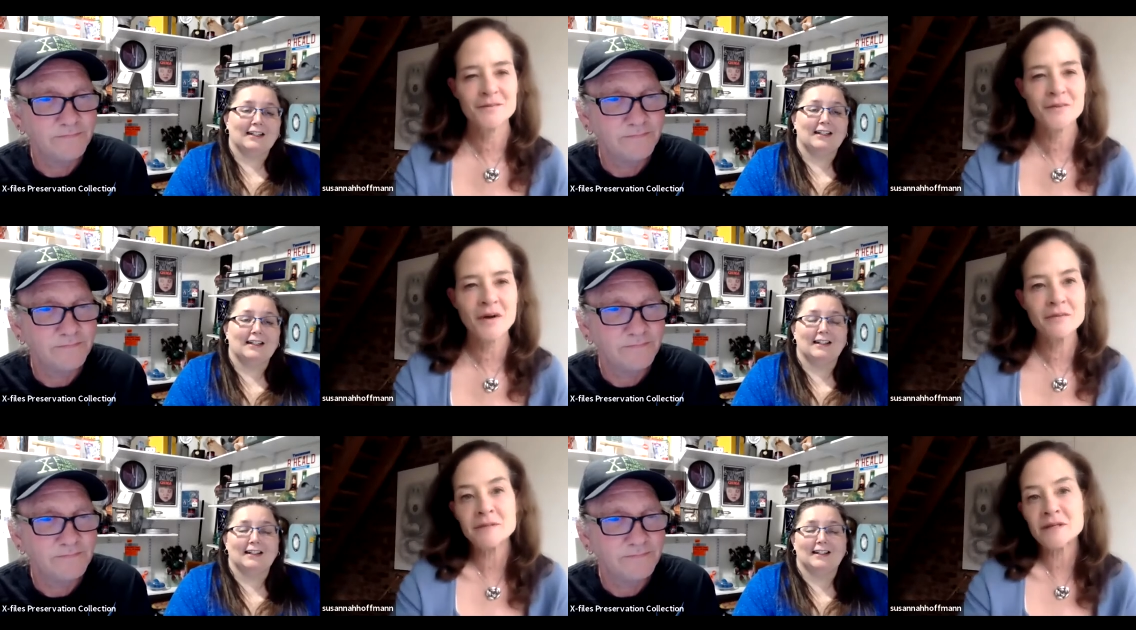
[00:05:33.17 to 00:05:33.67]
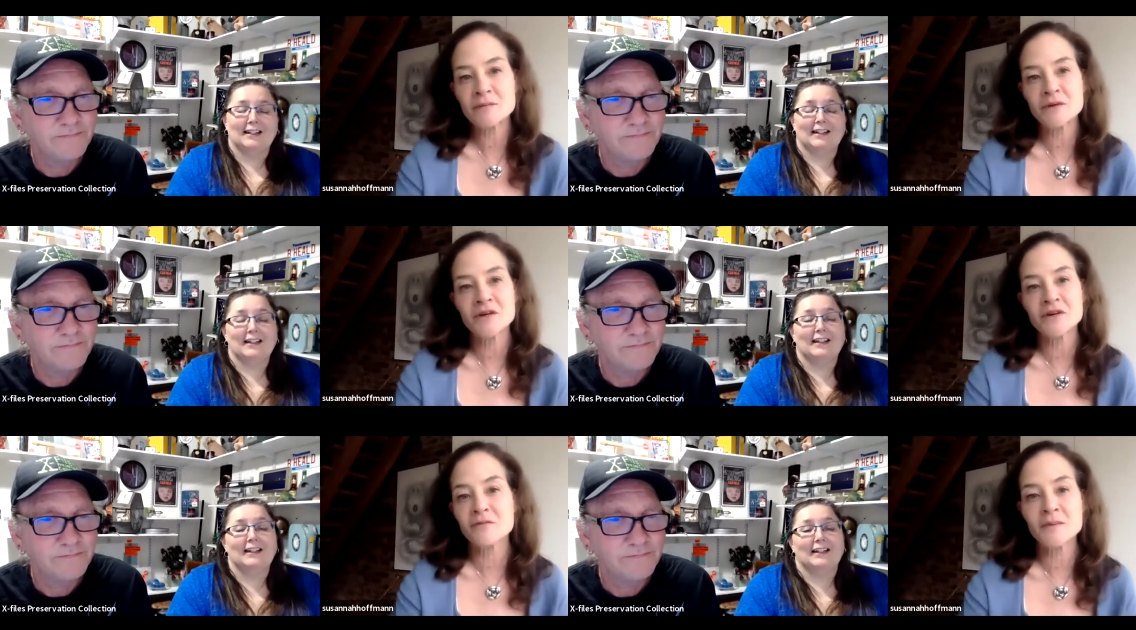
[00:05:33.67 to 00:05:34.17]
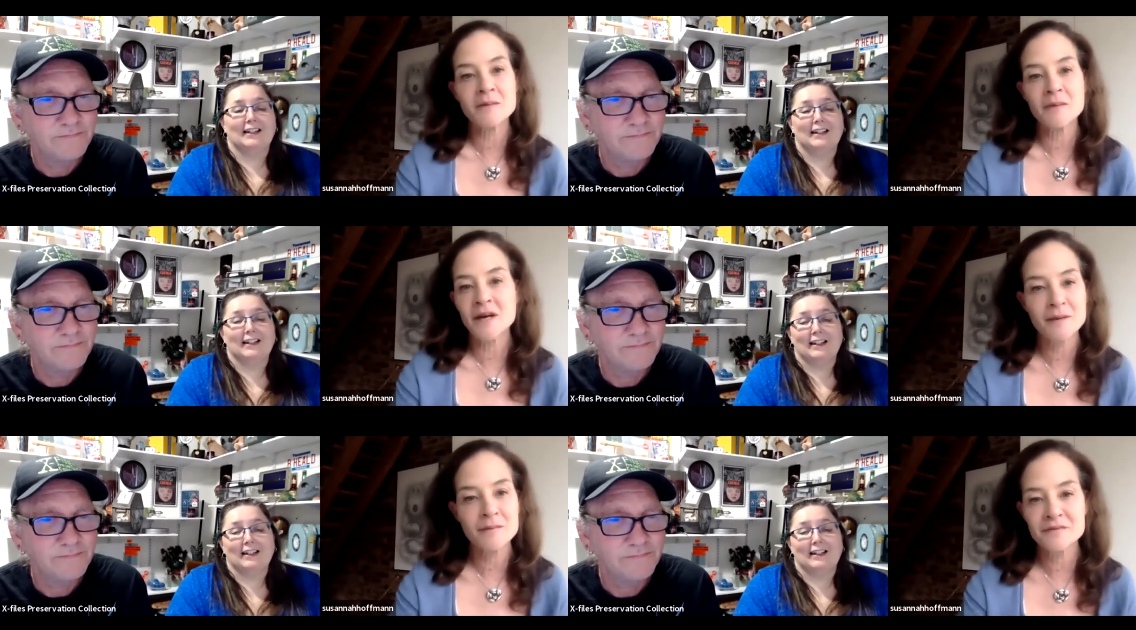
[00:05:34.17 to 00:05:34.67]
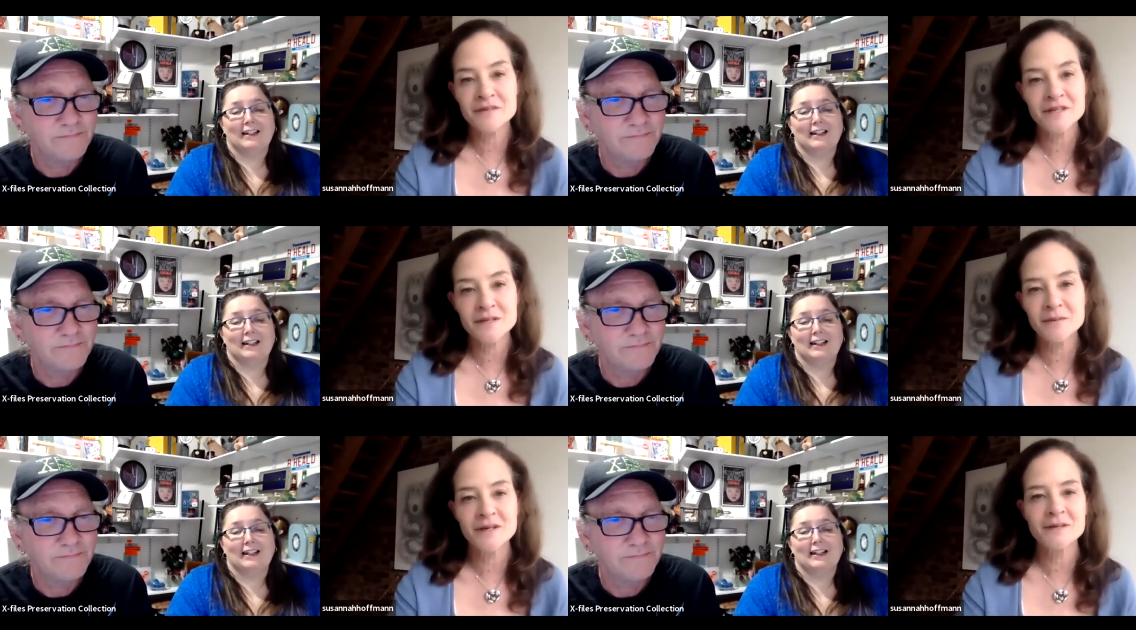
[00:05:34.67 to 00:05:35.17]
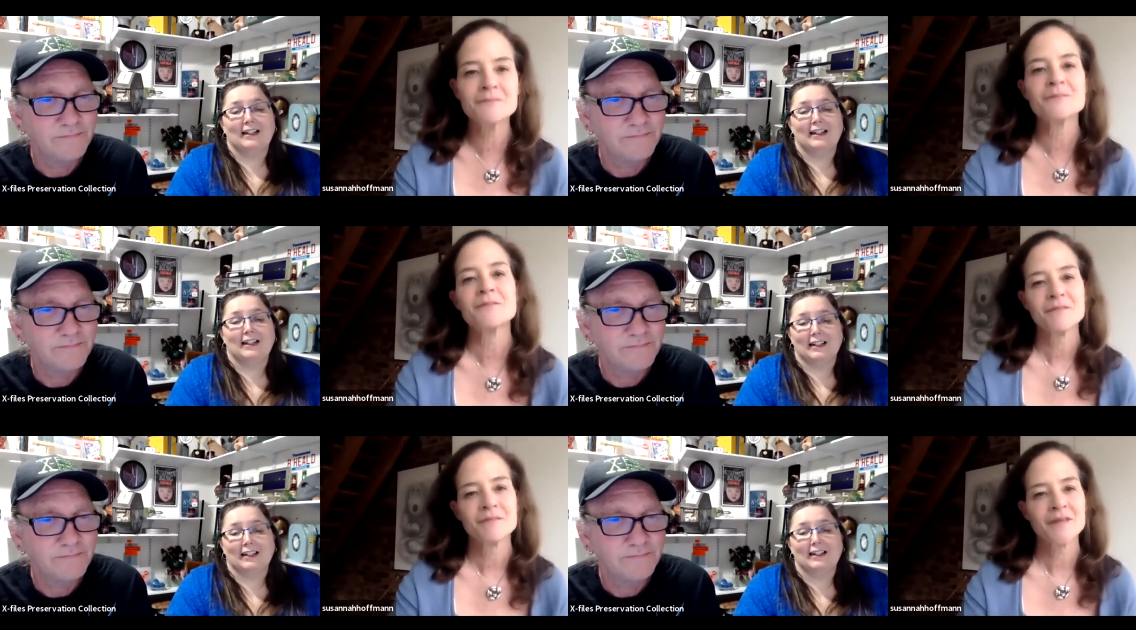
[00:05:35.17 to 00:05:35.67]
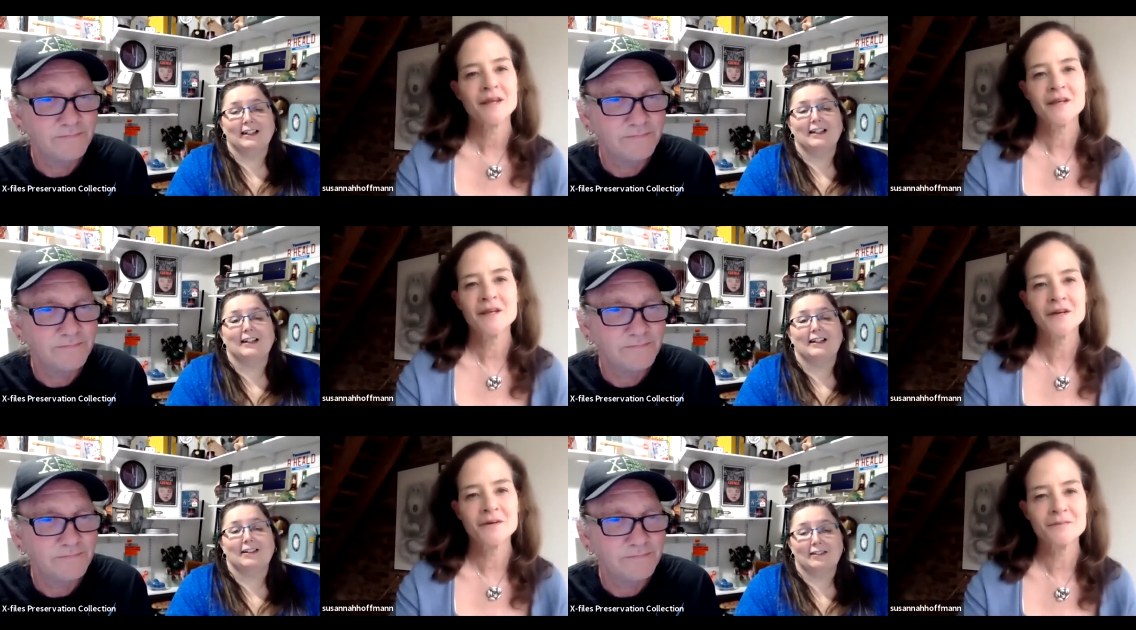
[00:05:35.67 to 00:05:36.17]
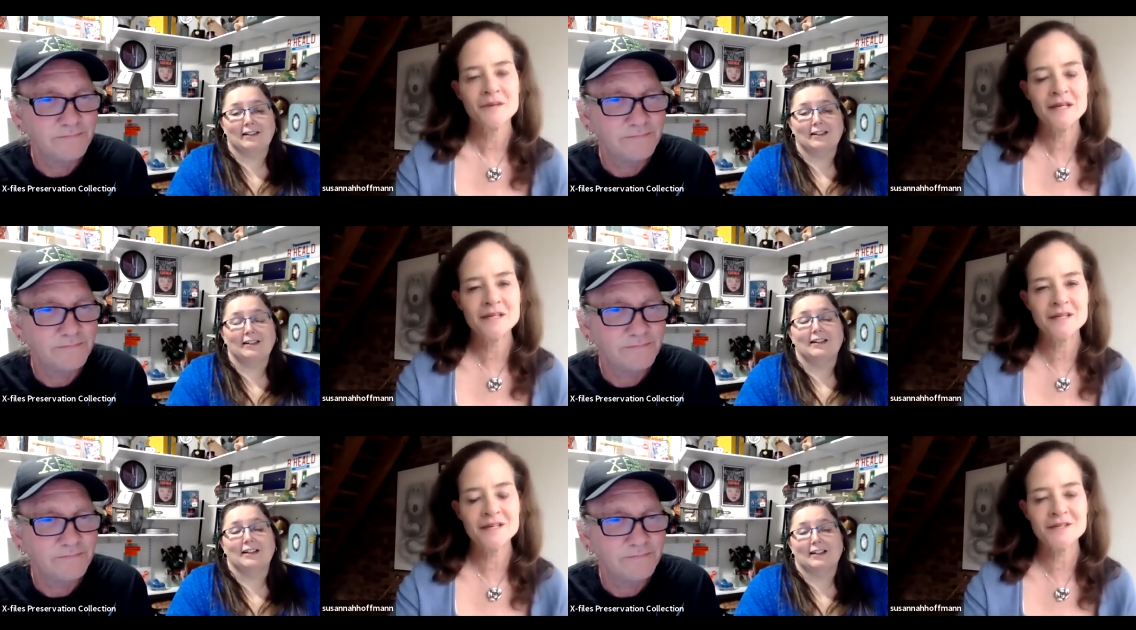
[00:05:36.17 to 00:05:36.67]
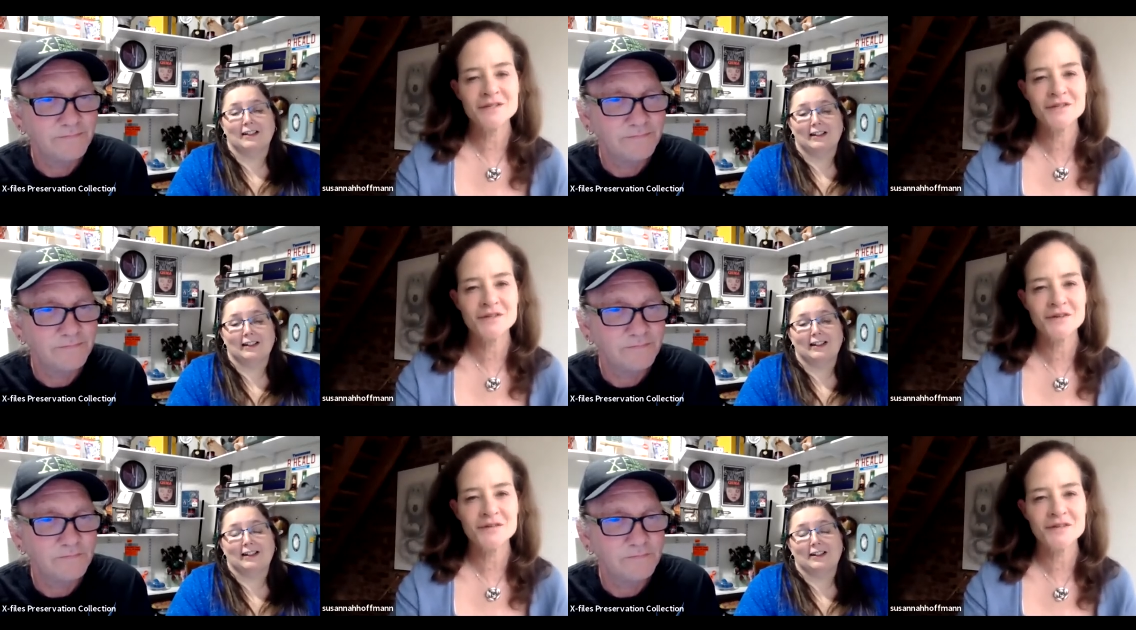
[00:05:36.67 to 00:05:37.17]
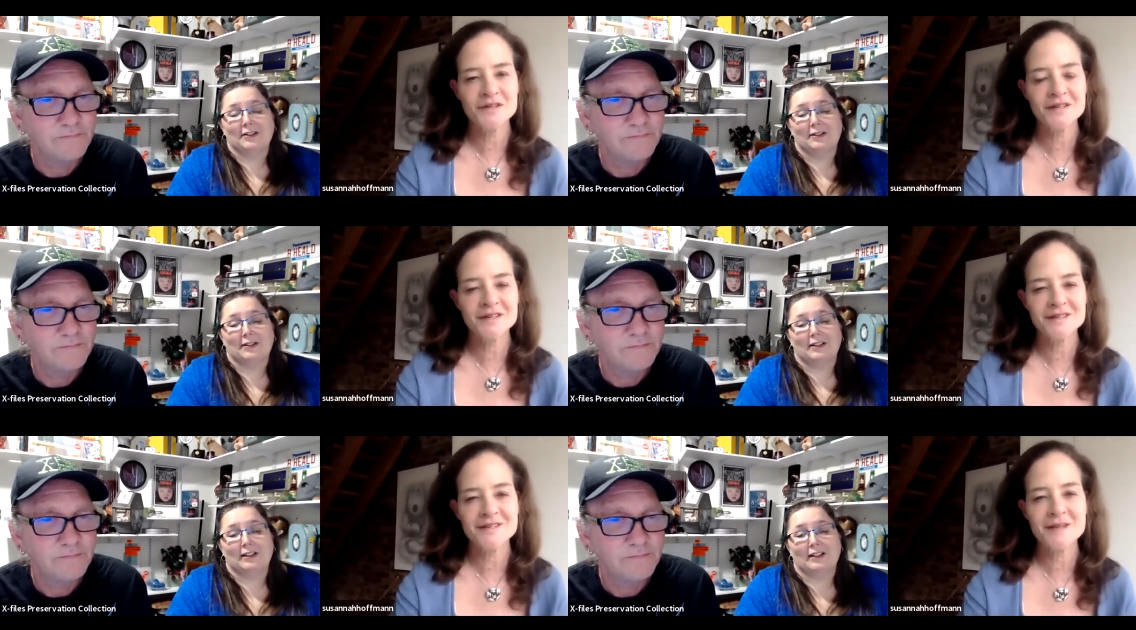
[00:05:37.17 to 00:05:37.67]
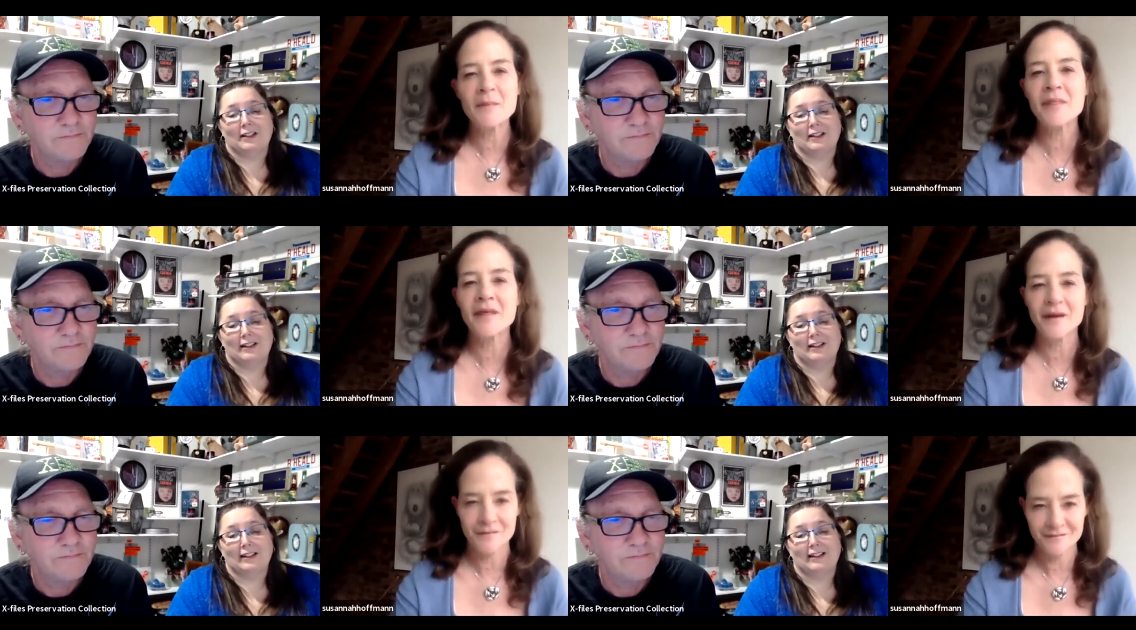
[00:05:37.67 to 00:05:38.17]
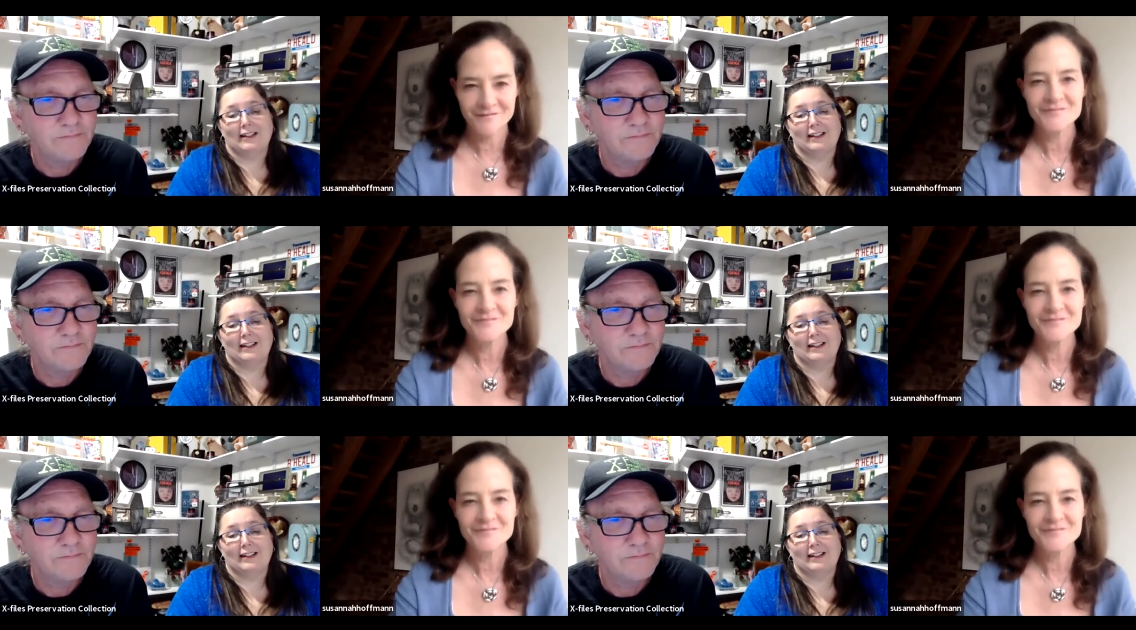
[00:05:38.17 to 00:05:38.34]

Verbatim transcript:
Speaker 1: probably wouldn't have been my cup of tea, but you know, it it served something.